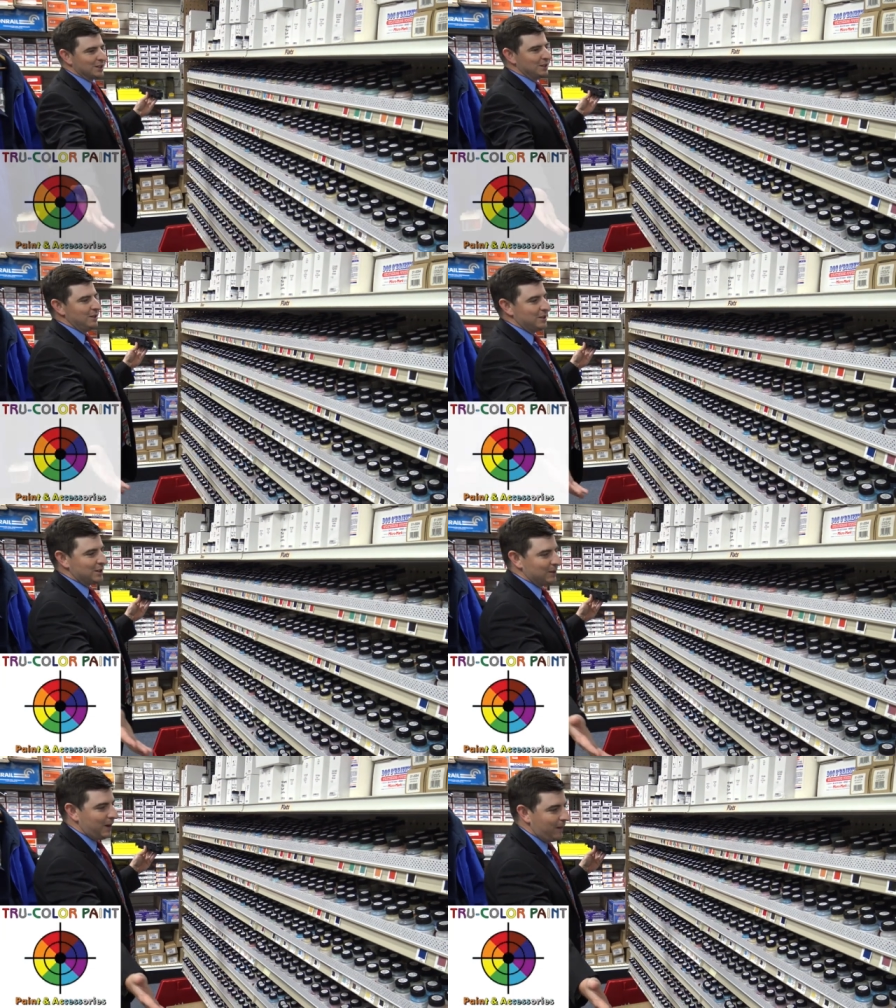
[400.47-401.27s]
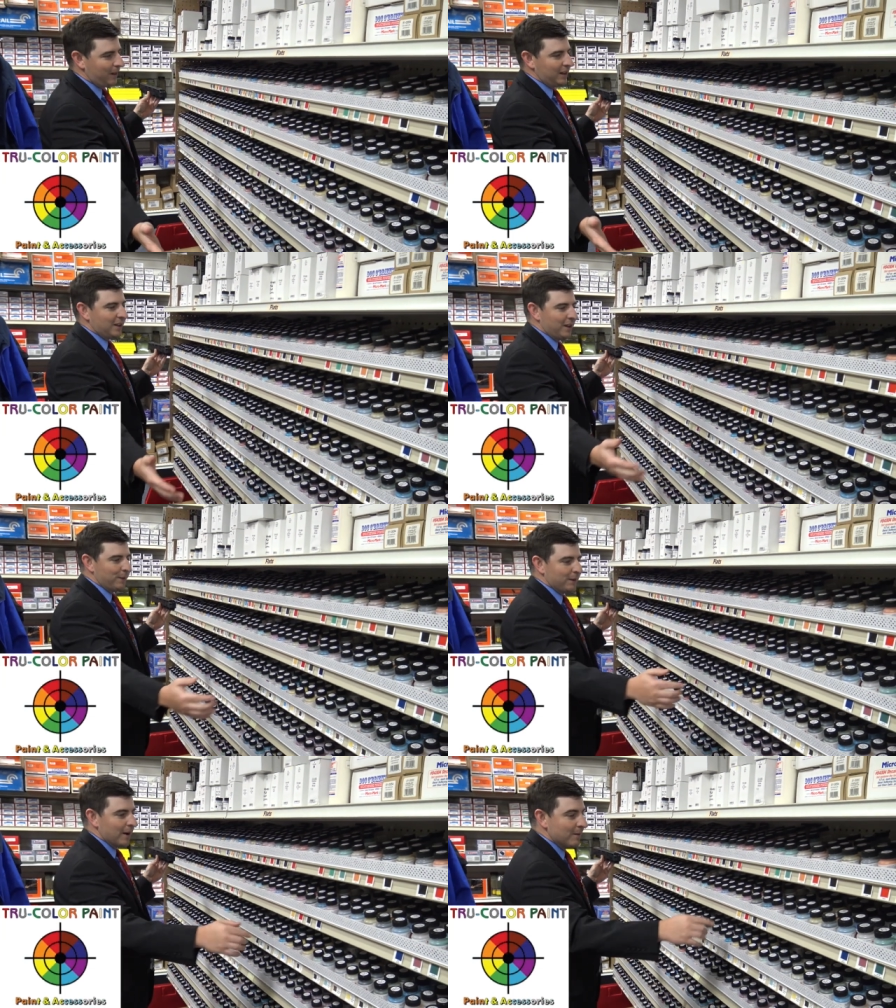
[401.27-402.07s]
So you could do anything
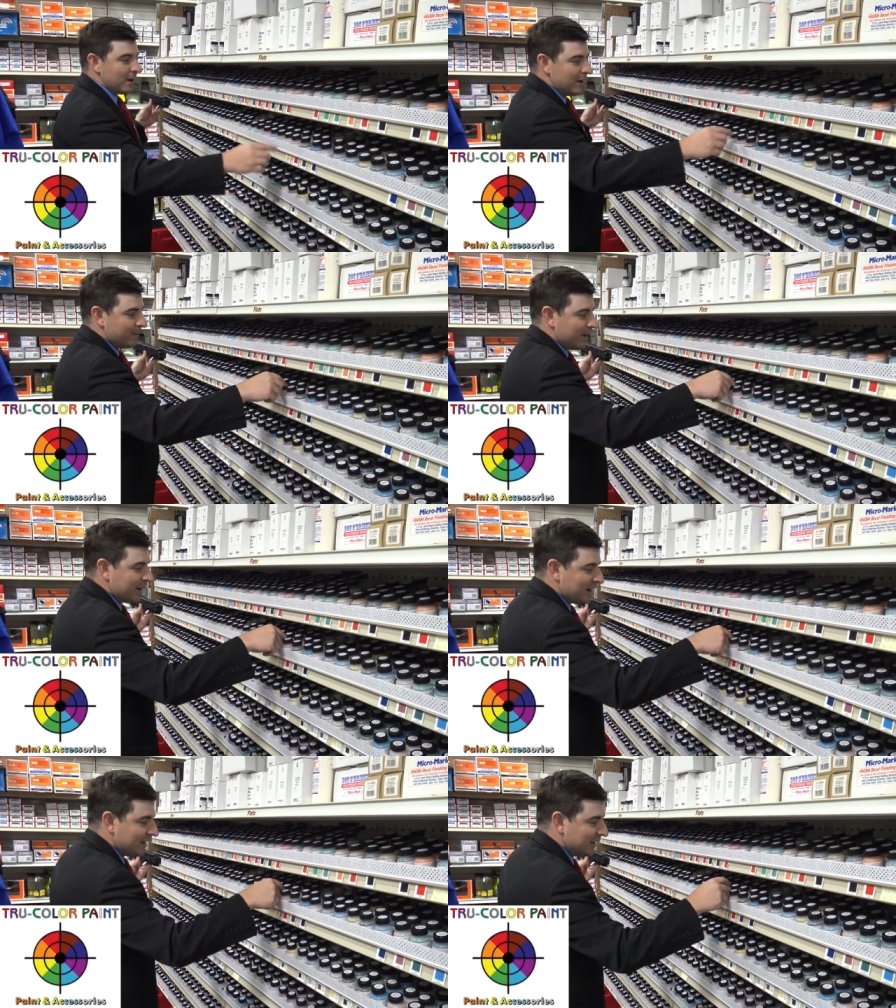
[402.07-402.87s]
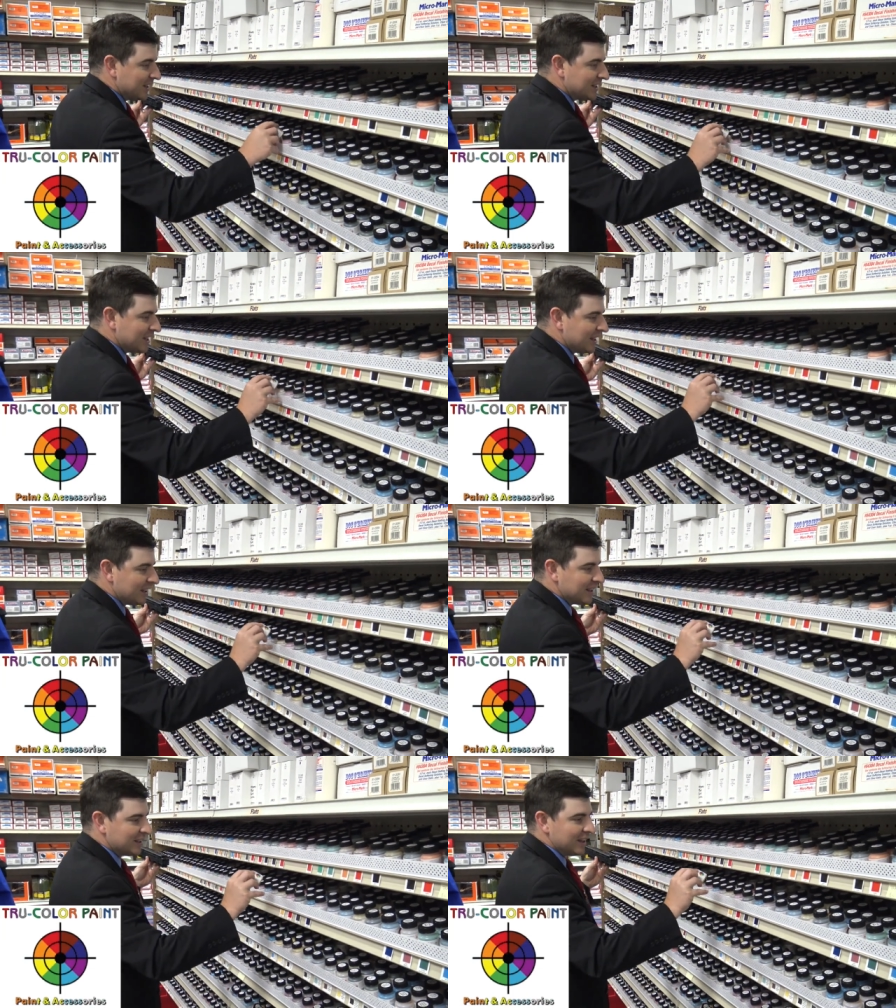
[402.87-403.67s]
from picking, let's see,
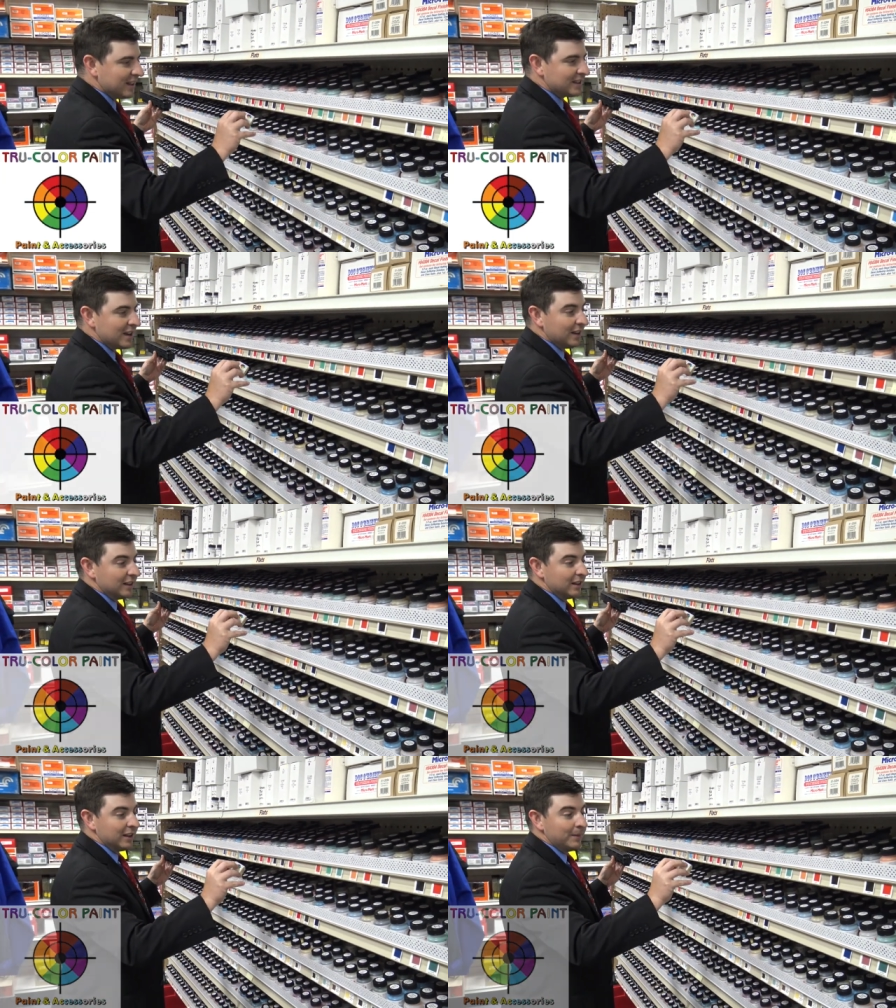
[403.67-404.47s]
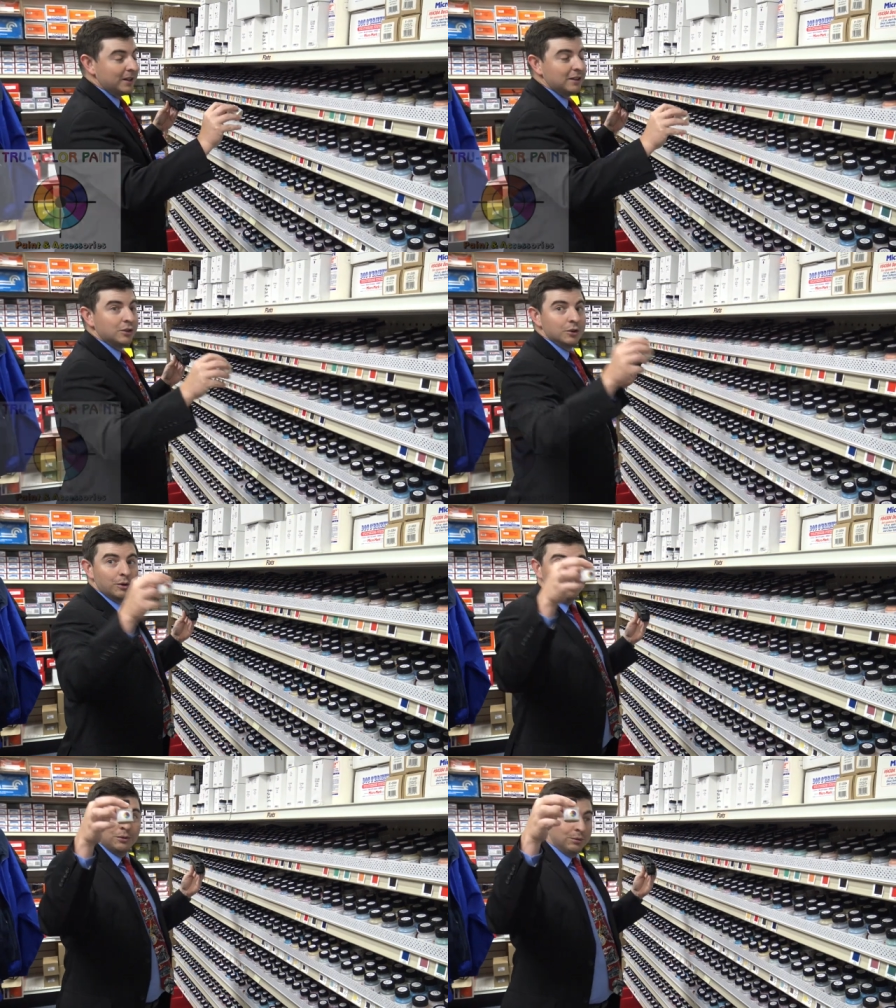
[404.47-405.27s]
this is limited
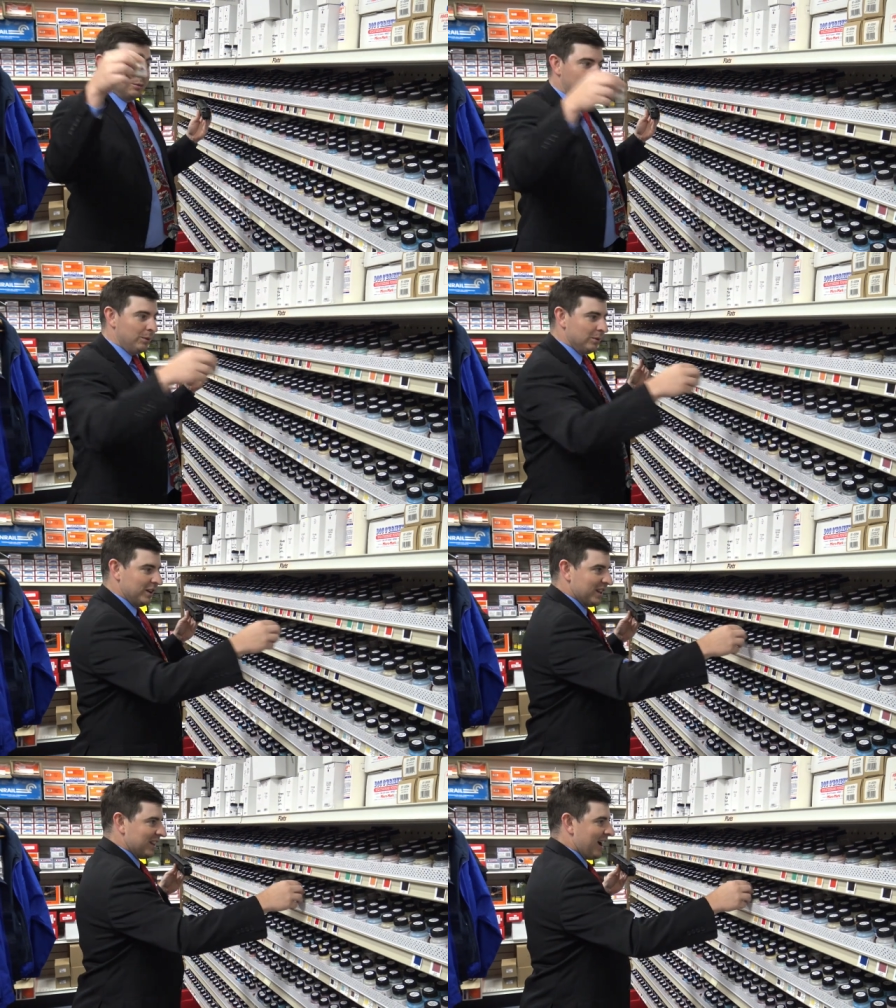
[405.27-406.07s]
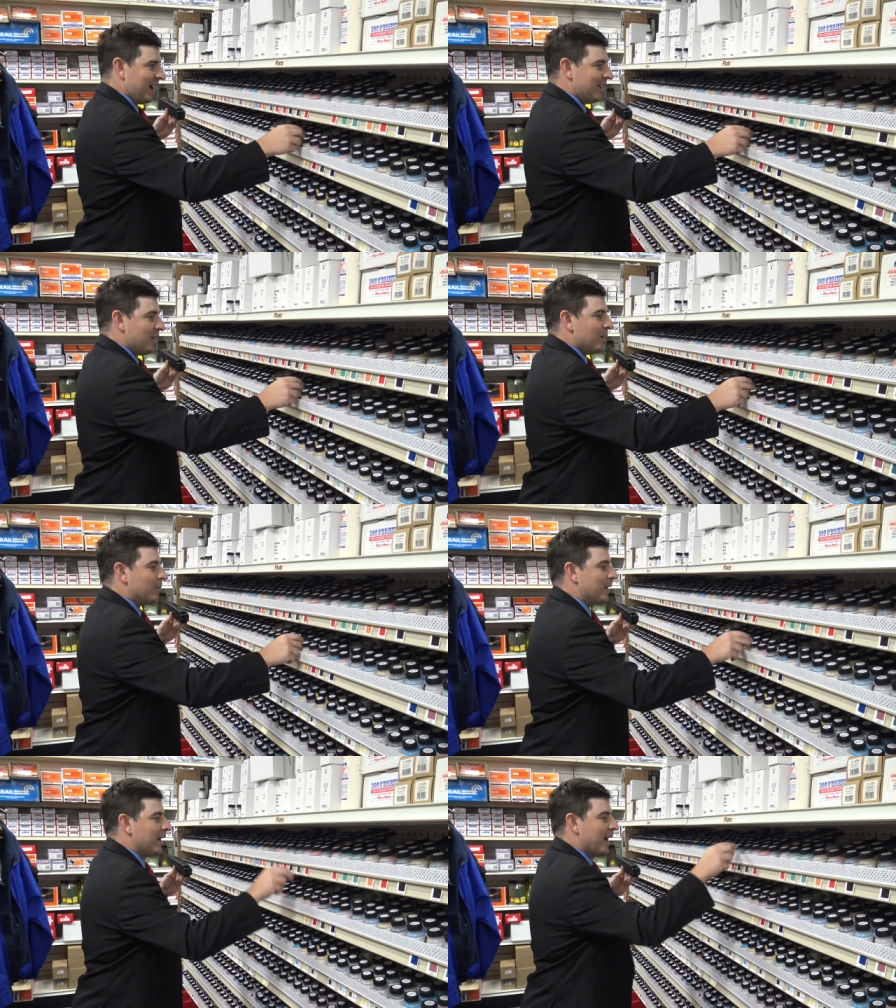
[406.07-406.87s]
gold. Ooh, look at that.
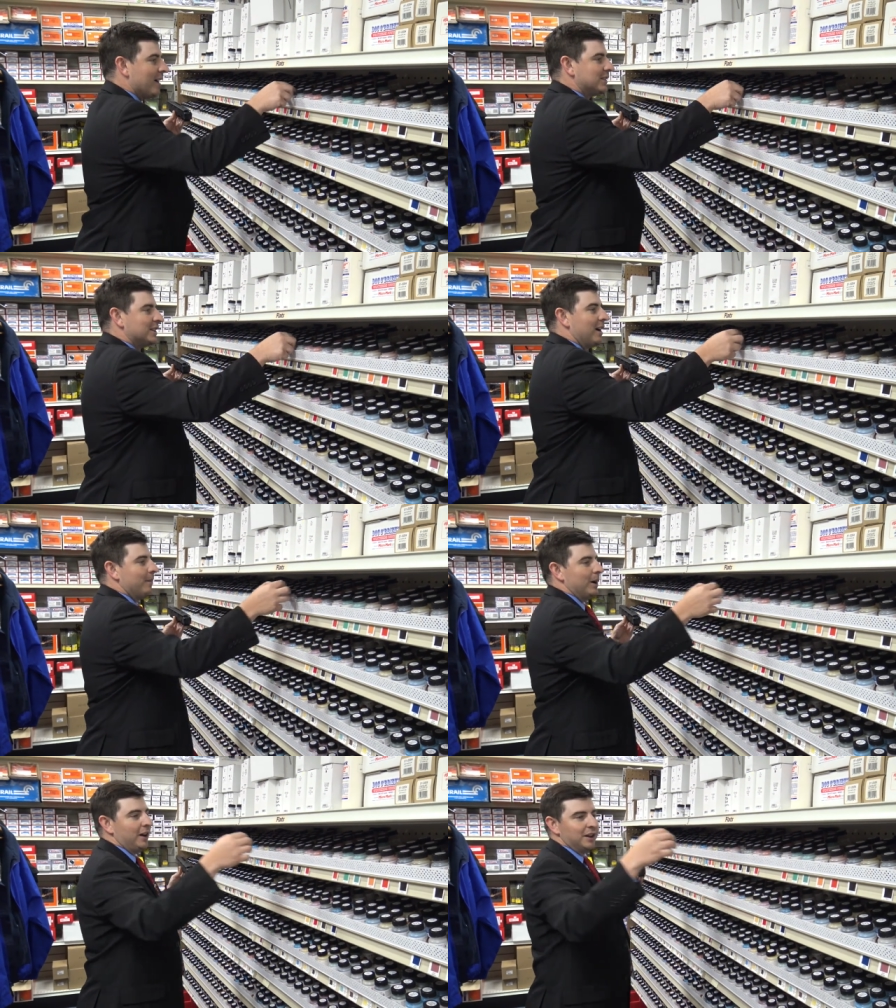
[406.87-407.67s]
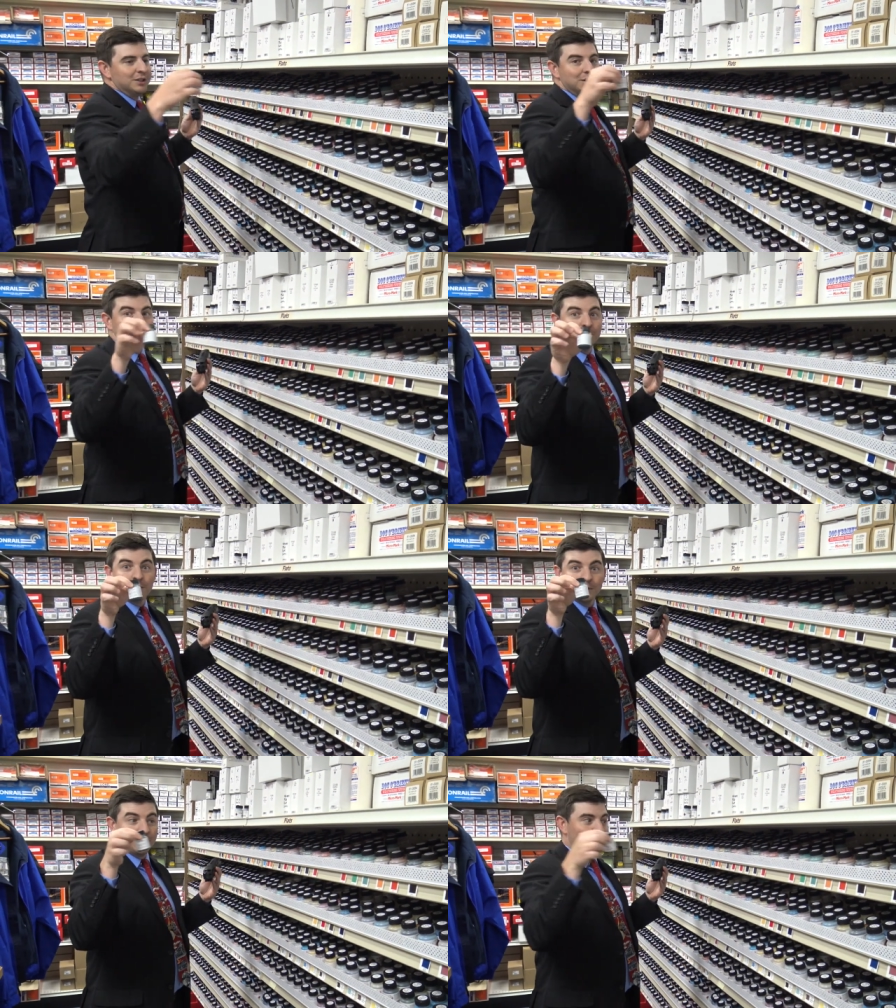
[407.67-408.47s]
We have some hunter
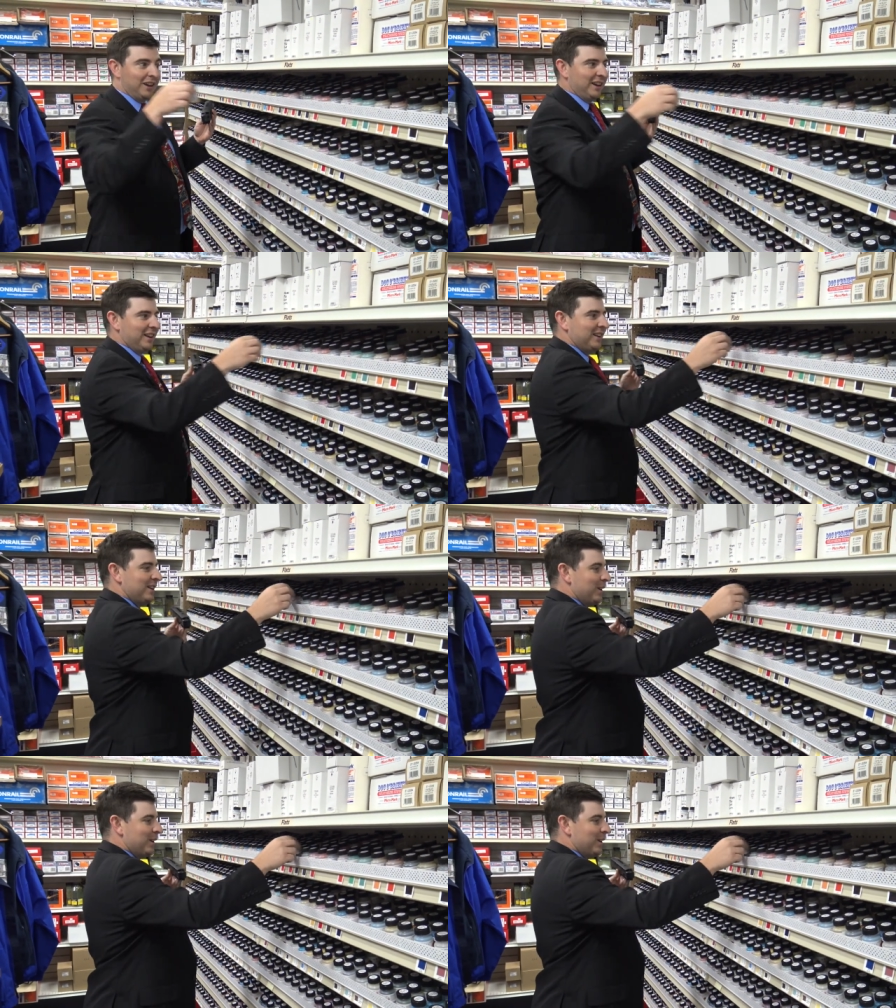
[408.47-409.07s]
green.